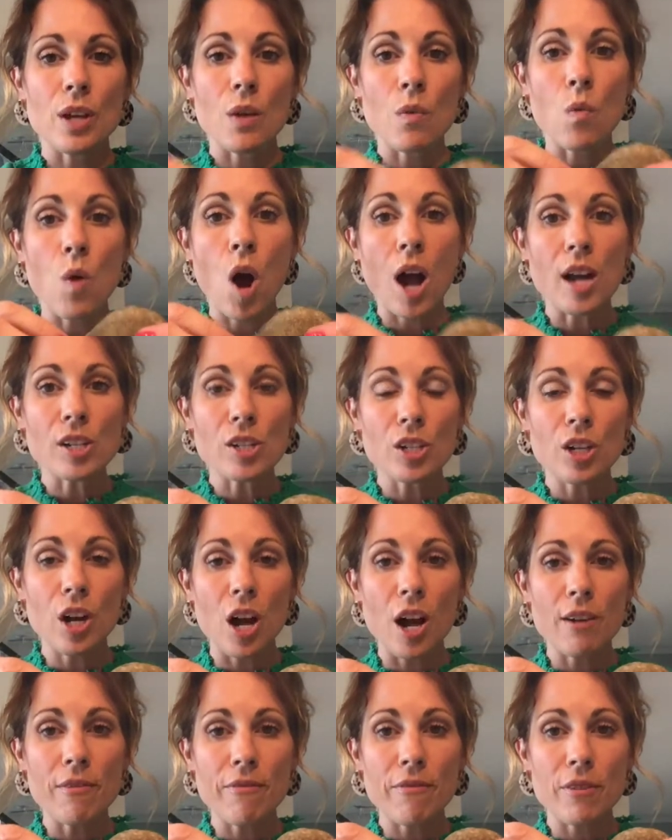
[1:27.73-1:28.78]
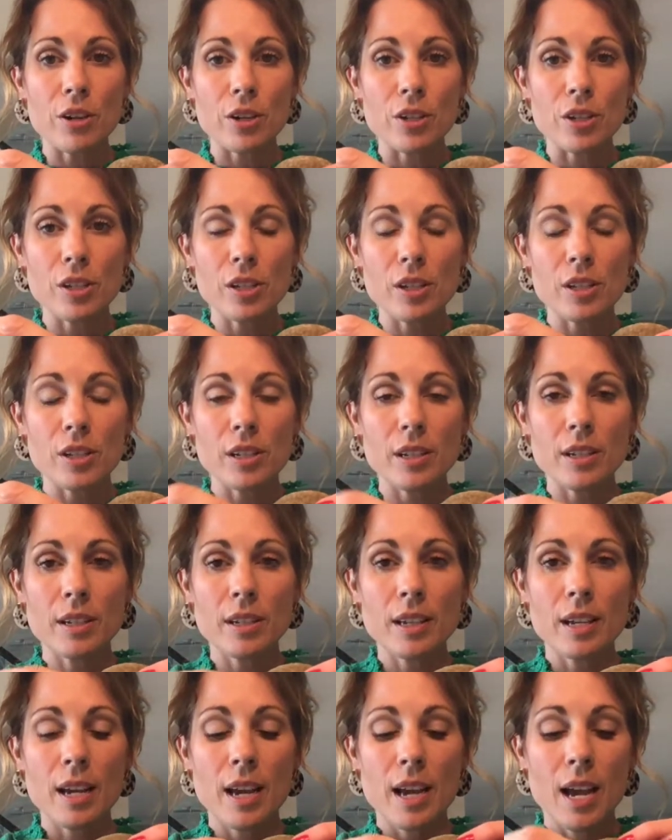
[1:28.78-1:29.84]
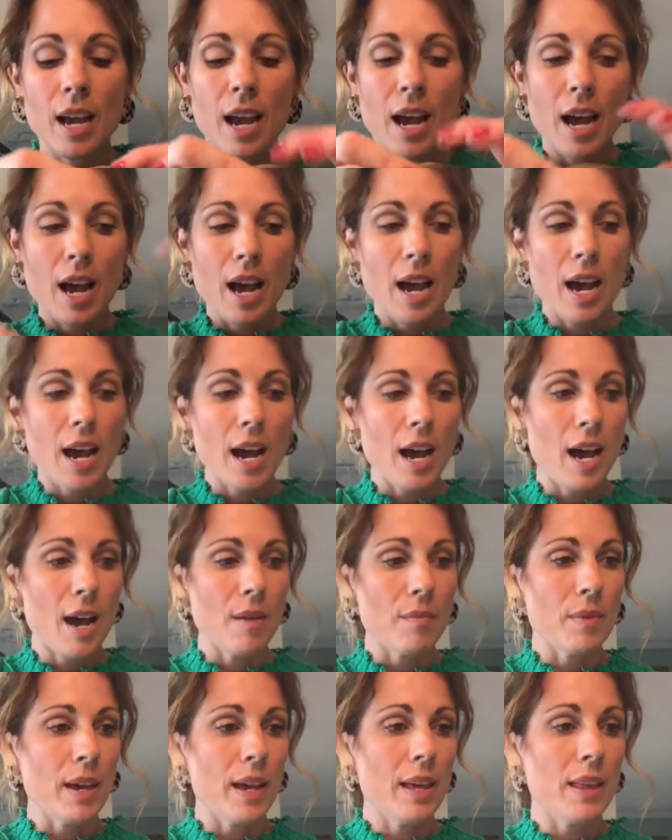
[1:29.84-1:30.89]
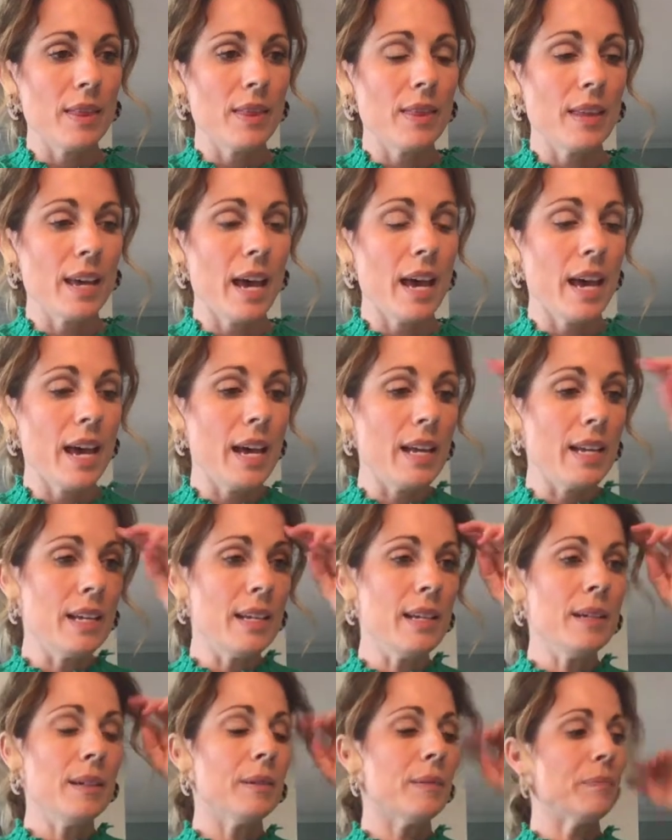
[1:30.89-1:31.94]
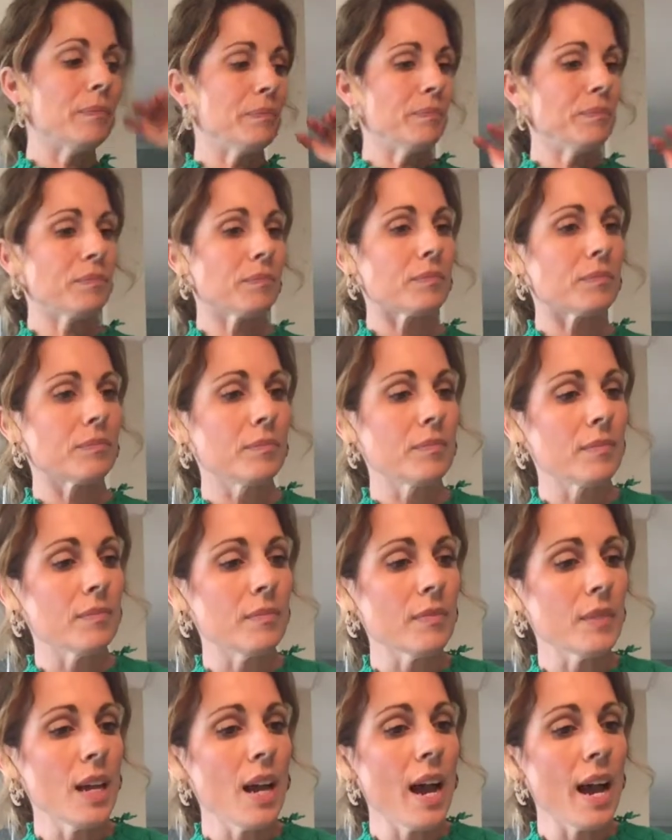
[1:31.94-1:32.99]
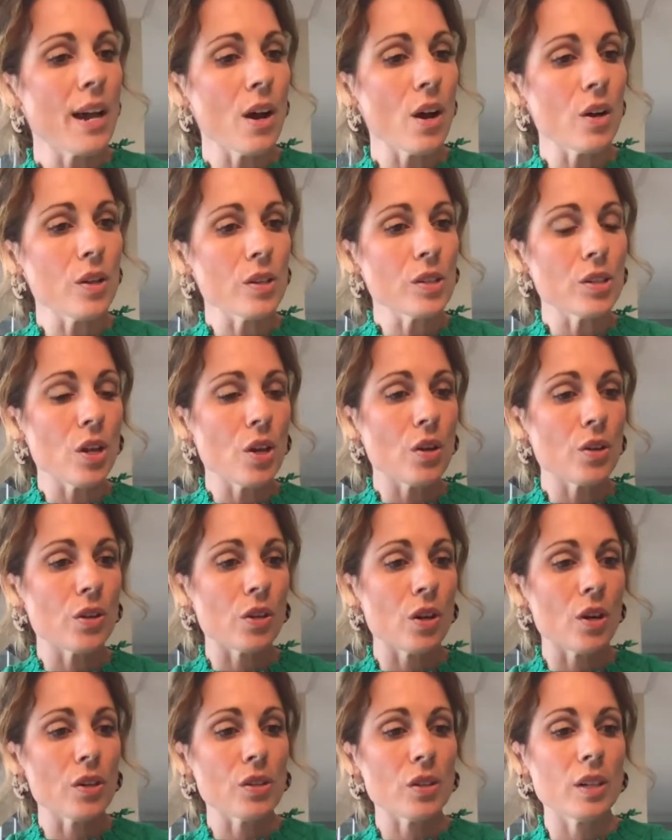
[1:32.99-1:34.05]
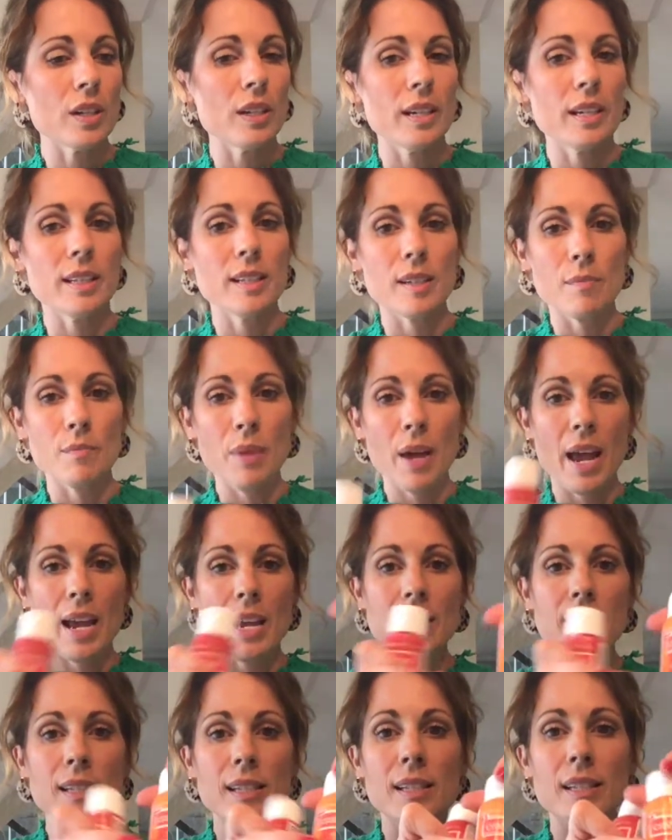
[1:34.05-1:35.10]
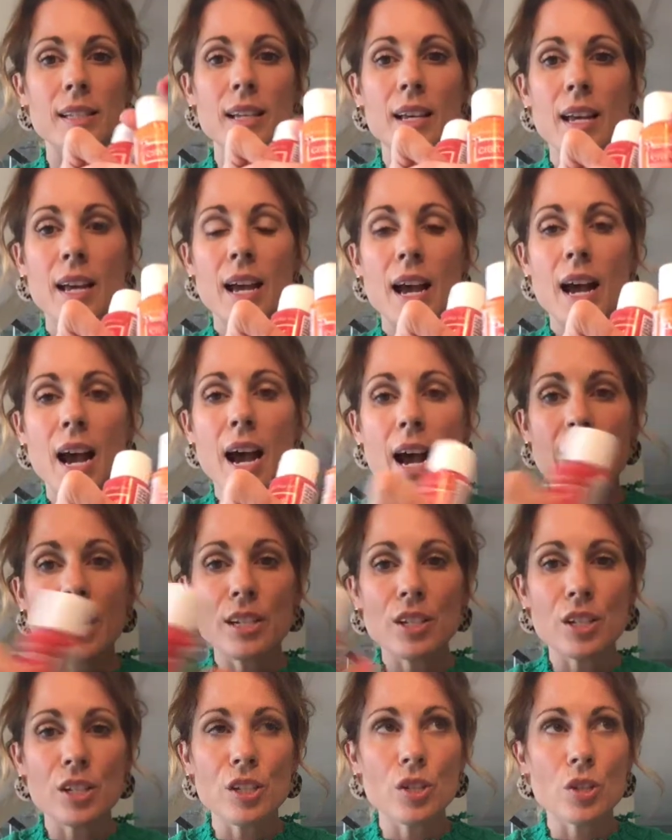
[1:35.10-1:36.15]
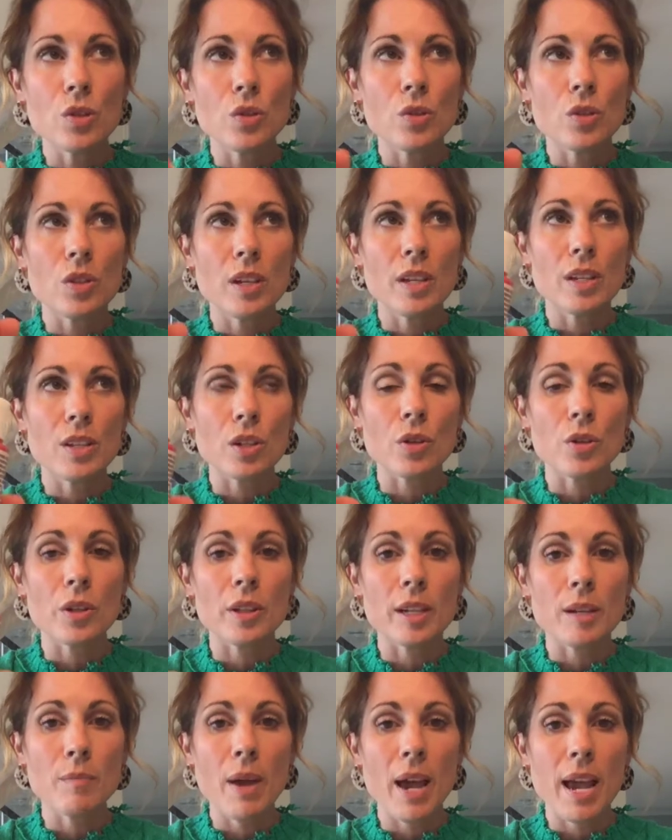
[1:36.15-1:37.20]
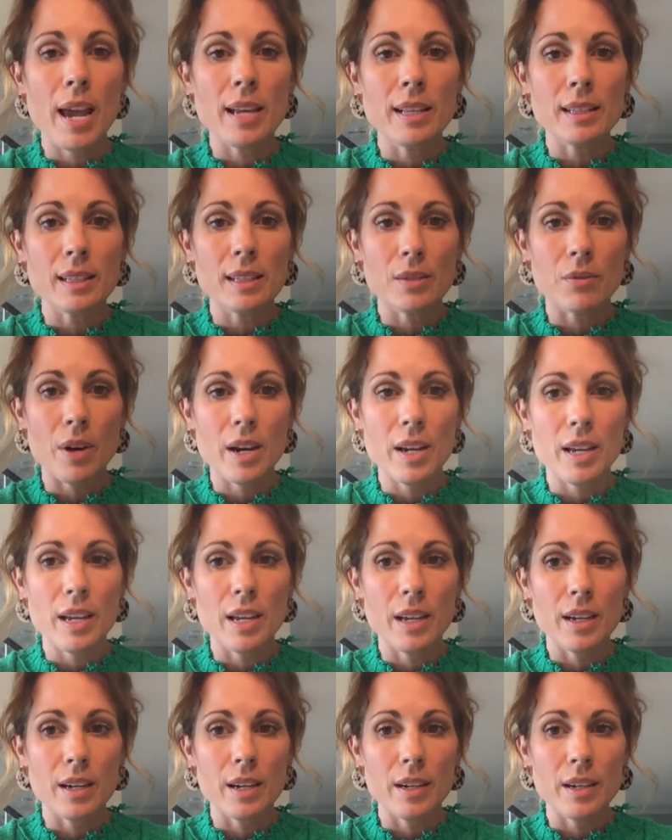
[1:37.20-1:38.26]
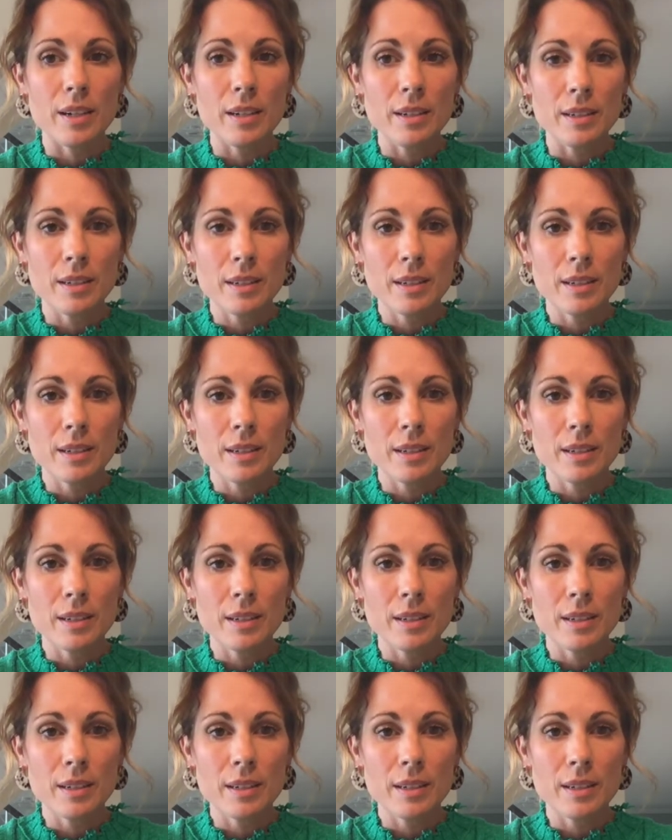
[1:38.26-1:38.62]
I washed it off first. And then you're also going to need some paints. I just used these acrylic paints right here.